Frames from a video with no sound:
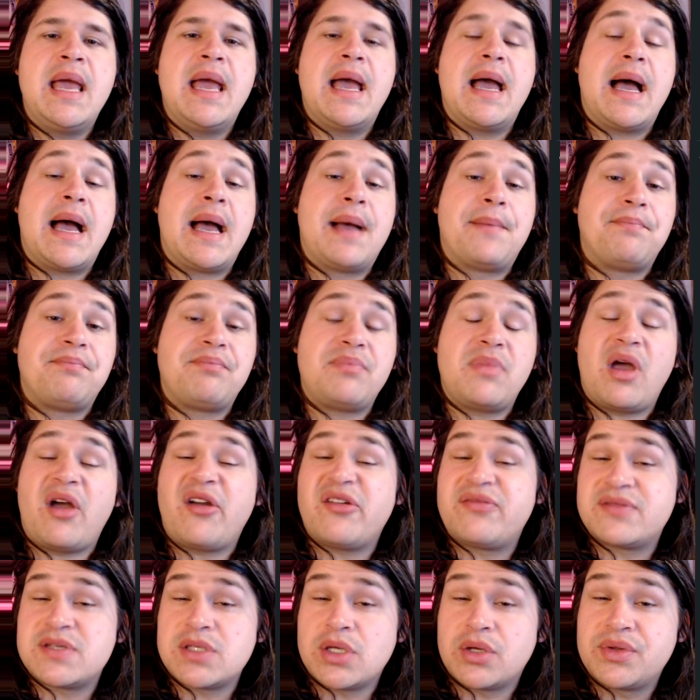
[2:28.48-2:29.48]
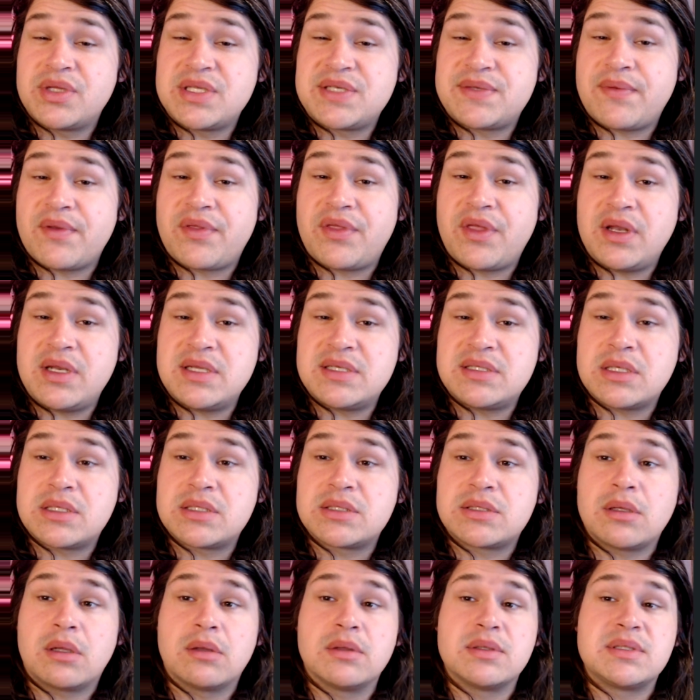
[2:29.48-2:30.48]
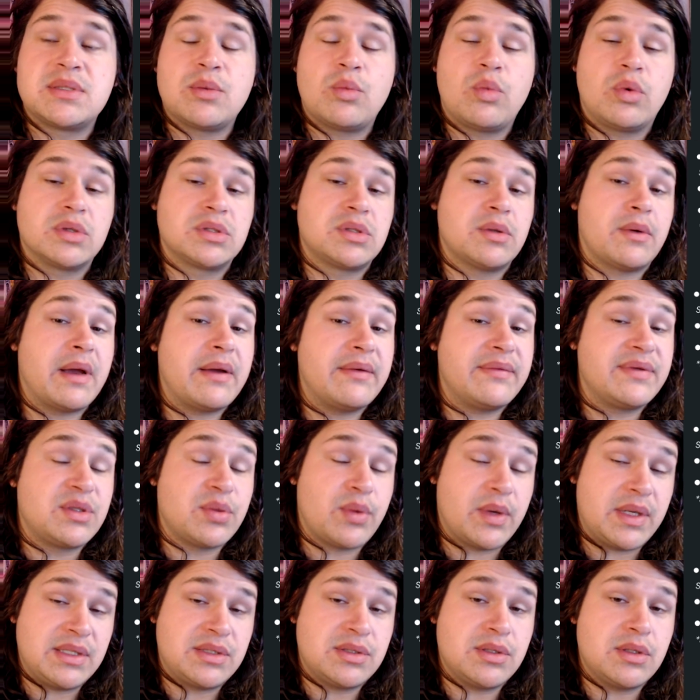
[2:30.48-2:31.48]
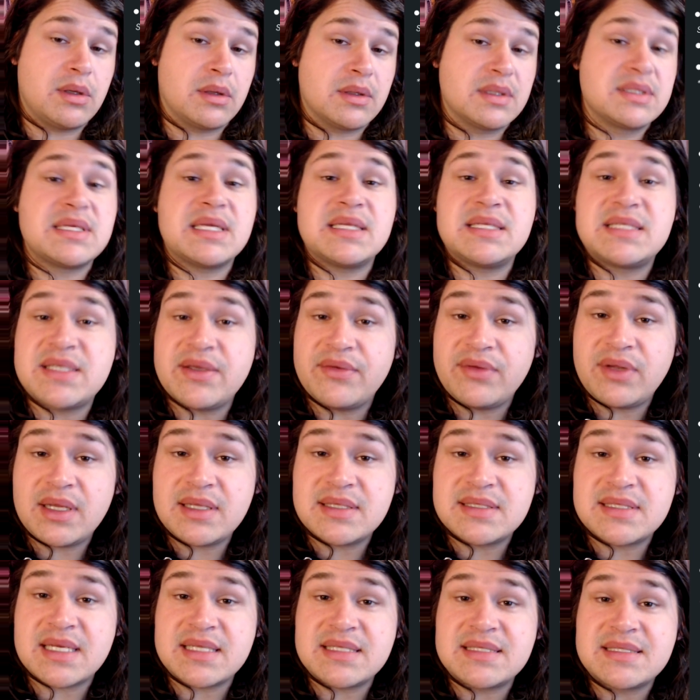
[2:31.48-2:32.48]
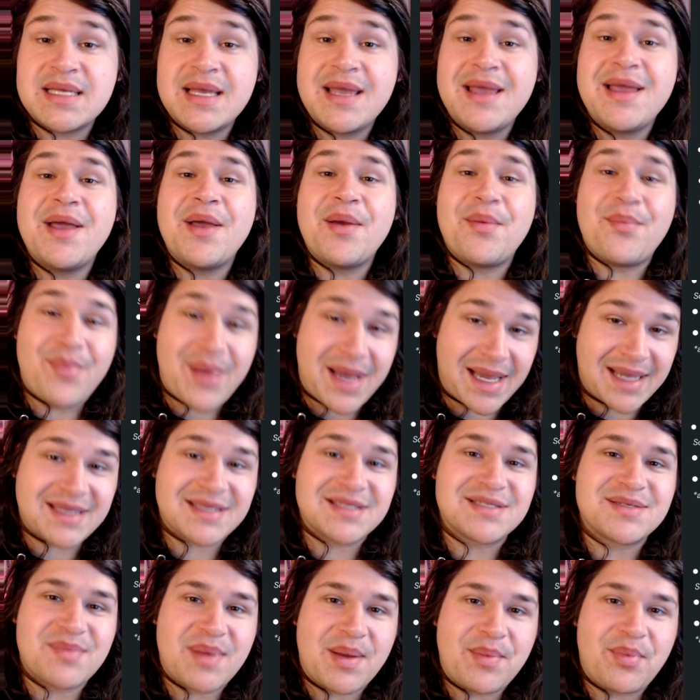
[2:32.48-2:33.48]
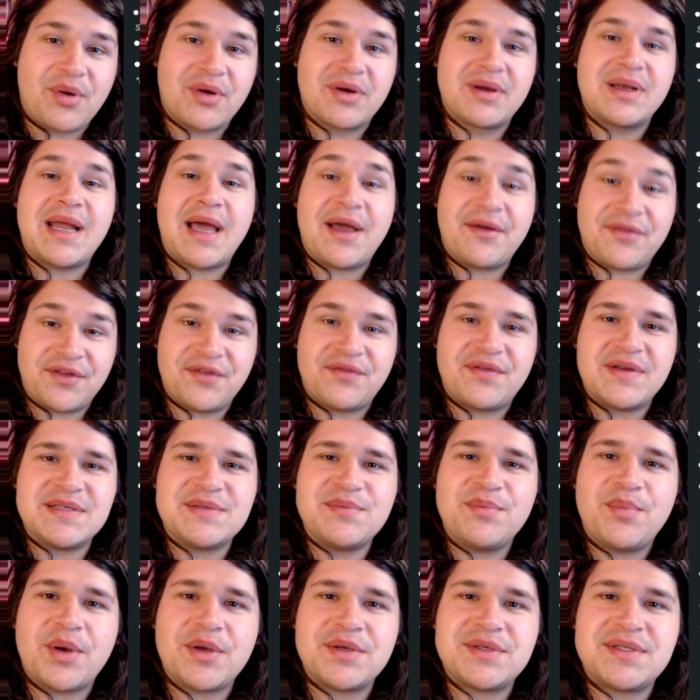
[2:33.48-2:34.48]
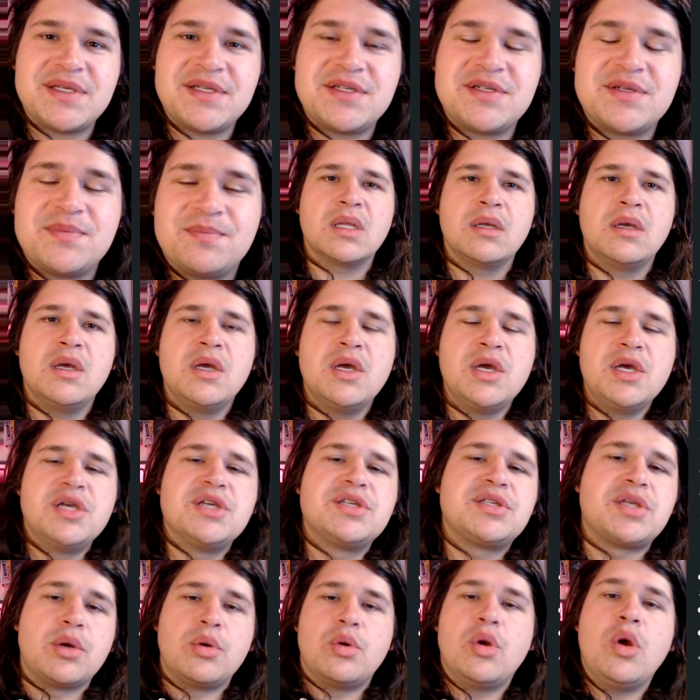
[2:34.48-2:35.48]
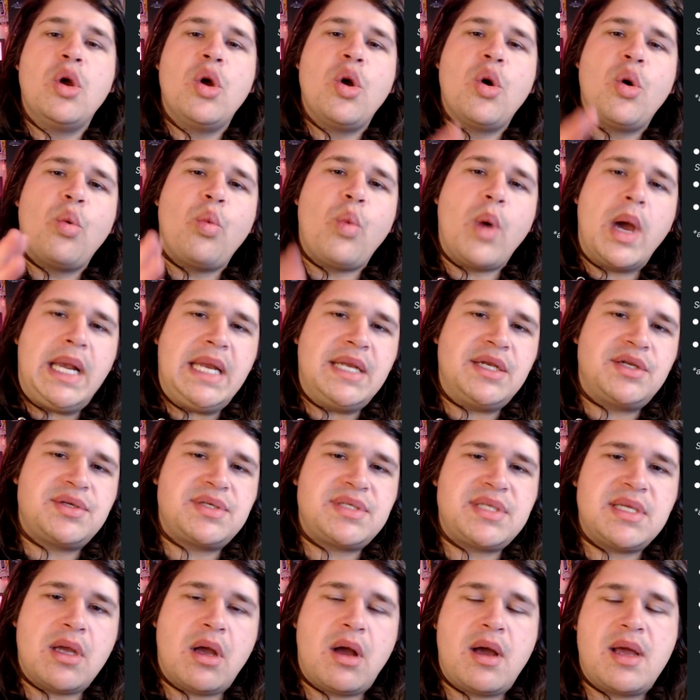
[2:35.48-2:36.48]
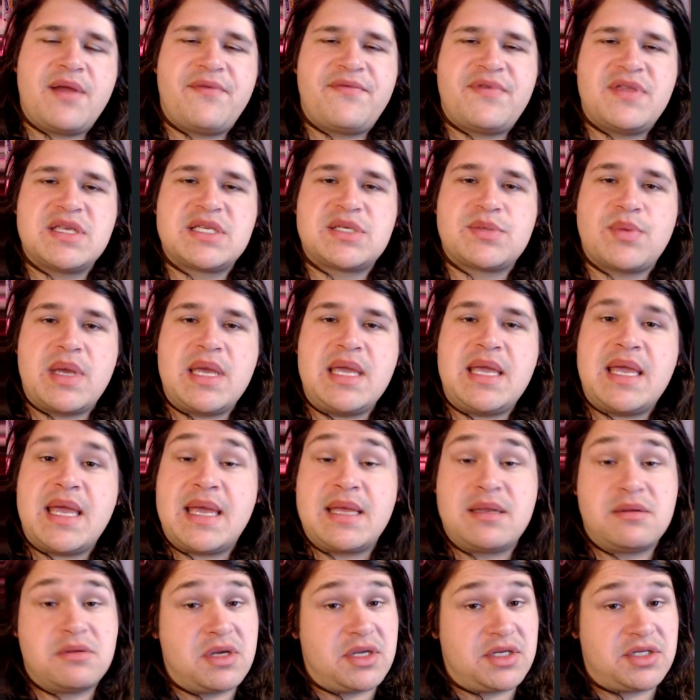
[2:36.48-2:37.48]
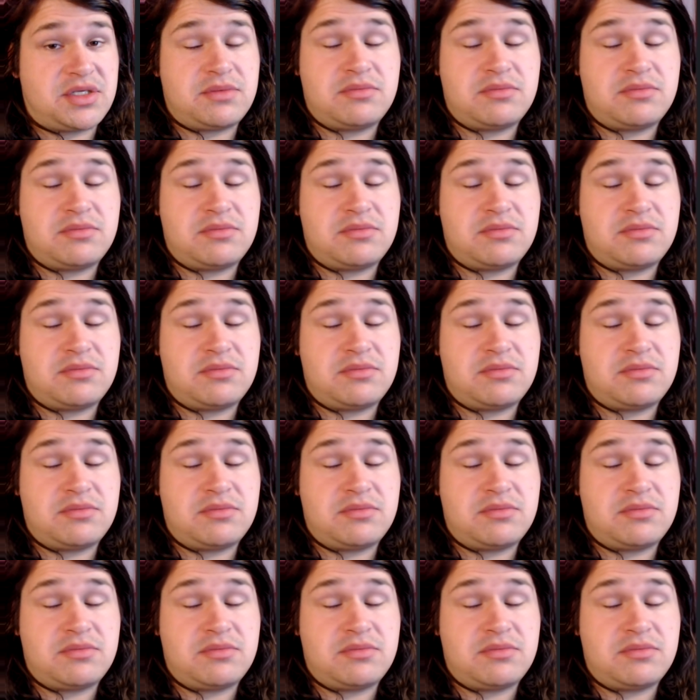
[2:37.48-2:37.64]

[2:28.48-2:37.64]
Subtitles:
I've sold this for $36 and walked away with $22.17 back into my pocket after fees and postage. So one interesting item for this week and a